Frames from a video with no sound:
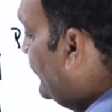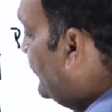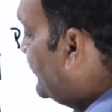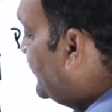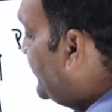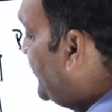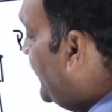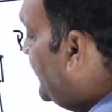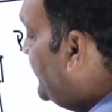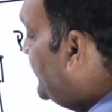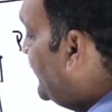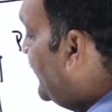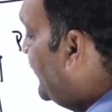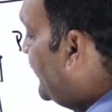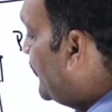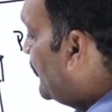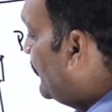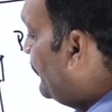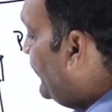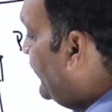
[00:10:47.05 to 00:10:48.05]
change in
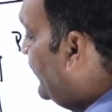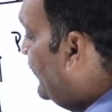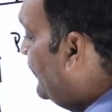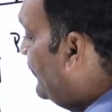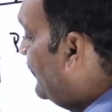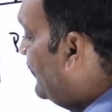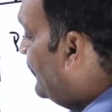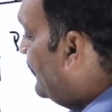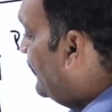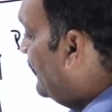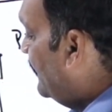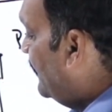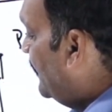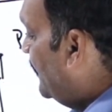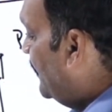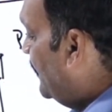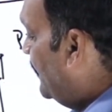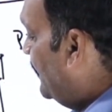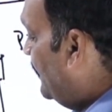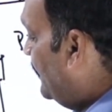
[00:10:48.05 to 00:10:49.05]
entropy
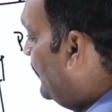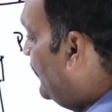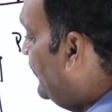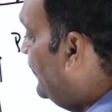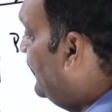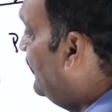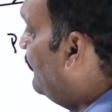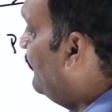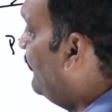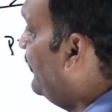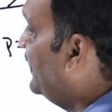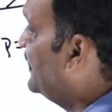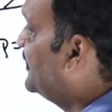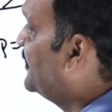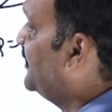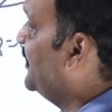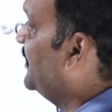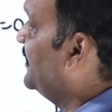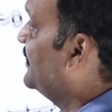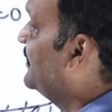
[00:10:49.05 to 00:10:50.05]
in phase
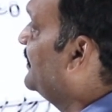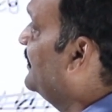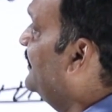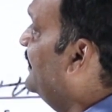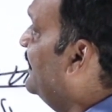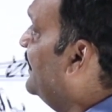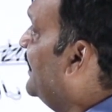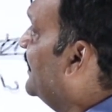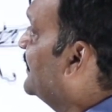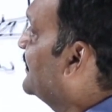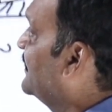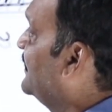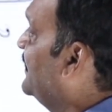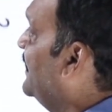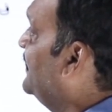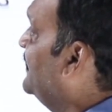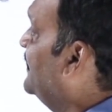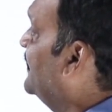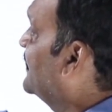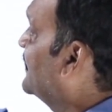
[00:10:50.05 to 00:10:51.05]
change. There are
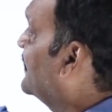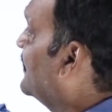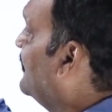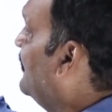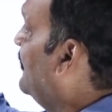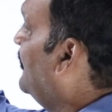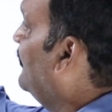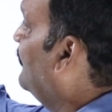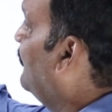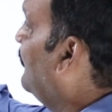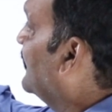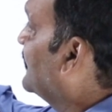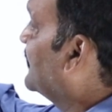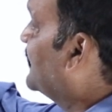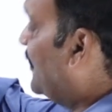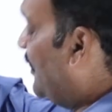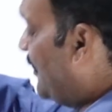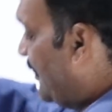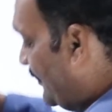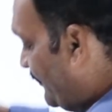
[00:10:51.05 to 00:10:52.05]
changes called
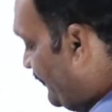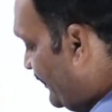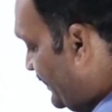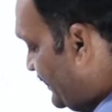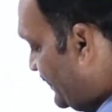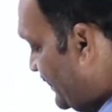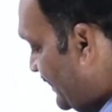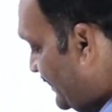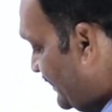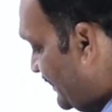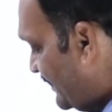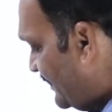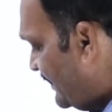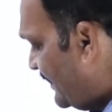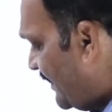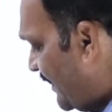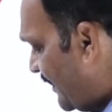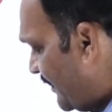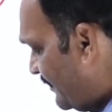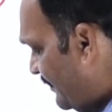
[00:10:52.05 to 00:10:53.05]
first order phase changes.
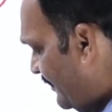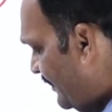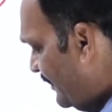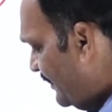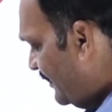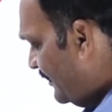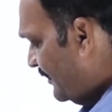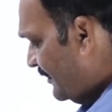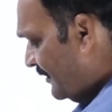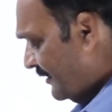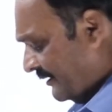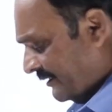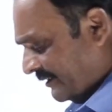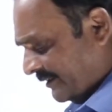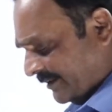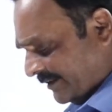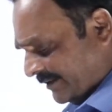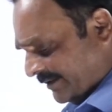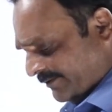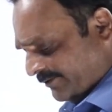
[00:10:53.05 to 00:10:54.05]
There are
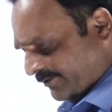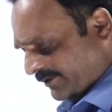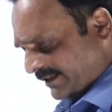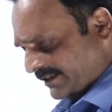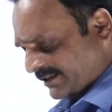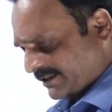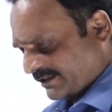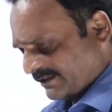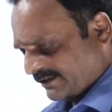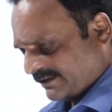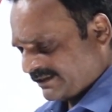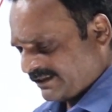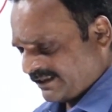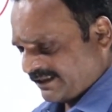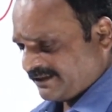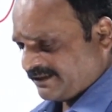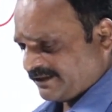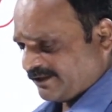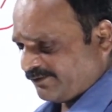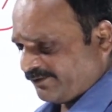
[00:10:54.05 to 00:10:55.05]

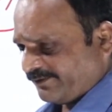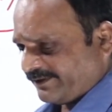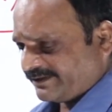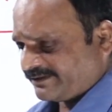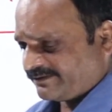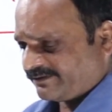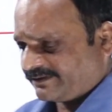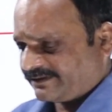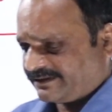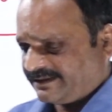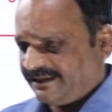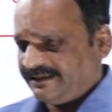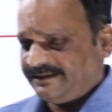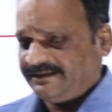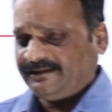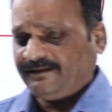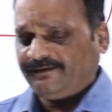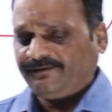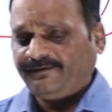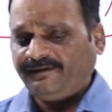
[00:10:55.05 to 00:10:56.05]
change
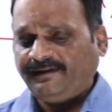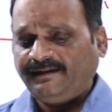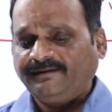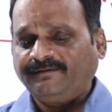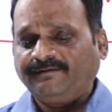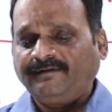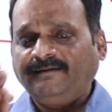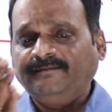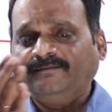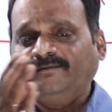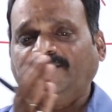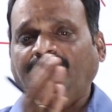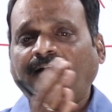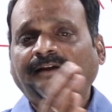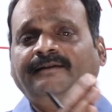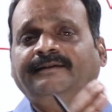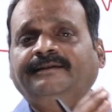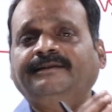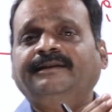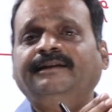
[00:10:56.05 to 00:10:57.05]
of phase from
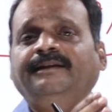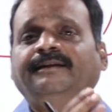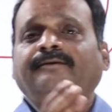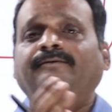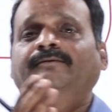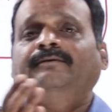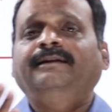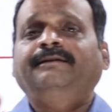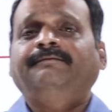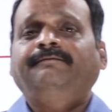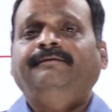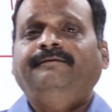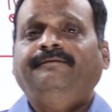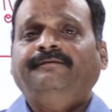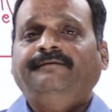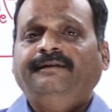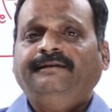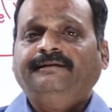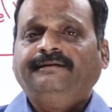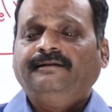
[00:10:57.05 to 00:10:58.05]
solid state to liquid
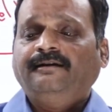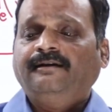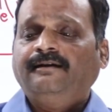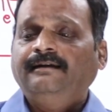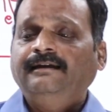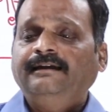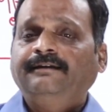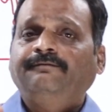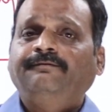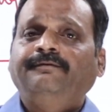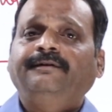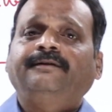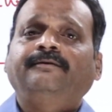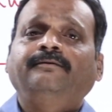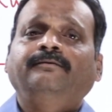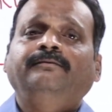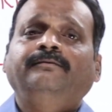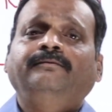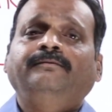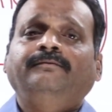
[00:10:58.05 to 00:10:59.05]
phase, or liquid
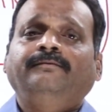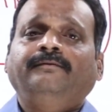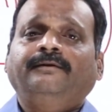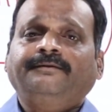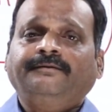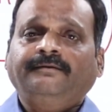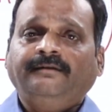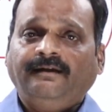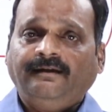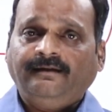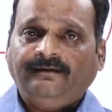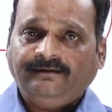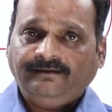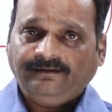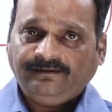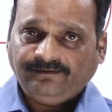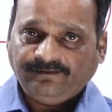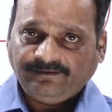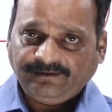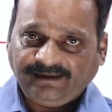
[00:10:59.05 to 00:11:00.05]
to what you call
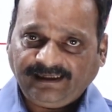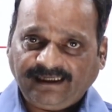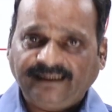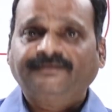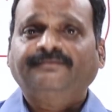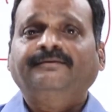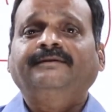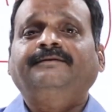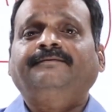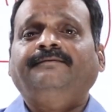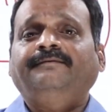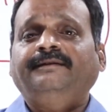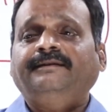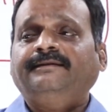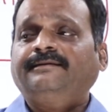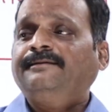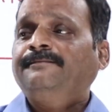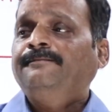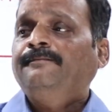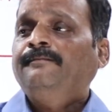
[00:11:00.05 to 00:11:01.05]
gaseous phase.